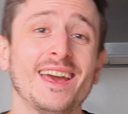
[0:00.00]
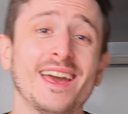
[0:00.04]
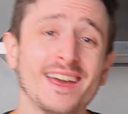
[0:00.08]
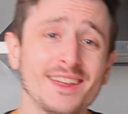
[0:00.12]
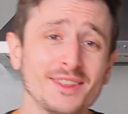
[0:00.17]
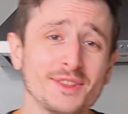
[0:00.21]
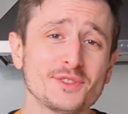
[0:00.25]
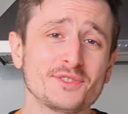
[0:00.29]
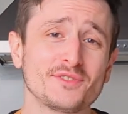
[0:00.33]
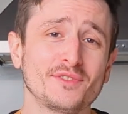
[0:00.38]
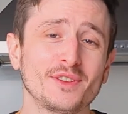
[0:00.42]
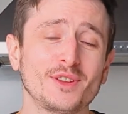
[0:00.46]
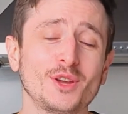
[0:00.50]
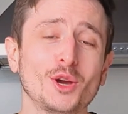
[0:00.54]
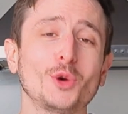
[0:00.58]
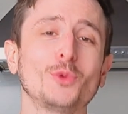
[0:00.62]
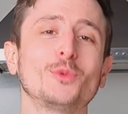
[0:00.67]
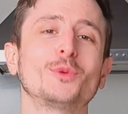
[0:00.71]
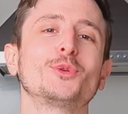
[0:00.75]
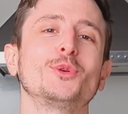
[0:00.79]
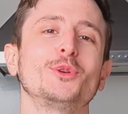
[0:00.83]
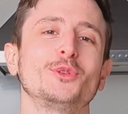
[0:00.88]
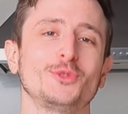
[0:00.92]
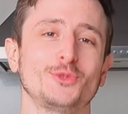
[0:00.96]
In this video,
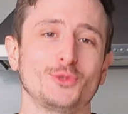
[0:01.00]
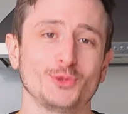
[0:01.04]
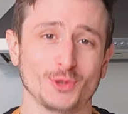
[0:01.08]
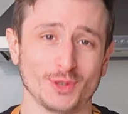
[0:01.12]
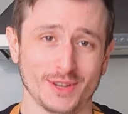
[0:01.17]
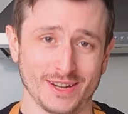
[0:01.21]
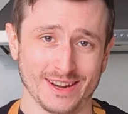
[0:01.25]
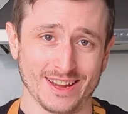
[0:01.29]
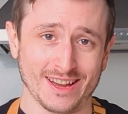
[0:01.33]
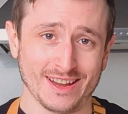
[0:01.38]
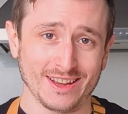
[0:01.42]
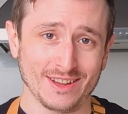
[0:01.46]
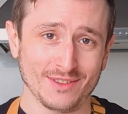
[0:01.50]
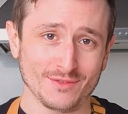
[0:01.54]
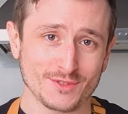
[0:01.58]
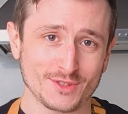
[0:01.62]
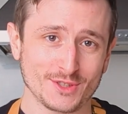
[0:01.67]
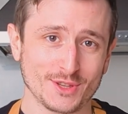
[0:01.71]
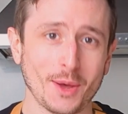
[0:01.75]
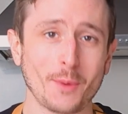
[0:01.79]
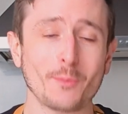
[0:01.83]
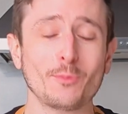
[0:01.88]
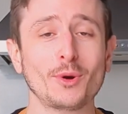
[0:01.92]
we're going to talk knives.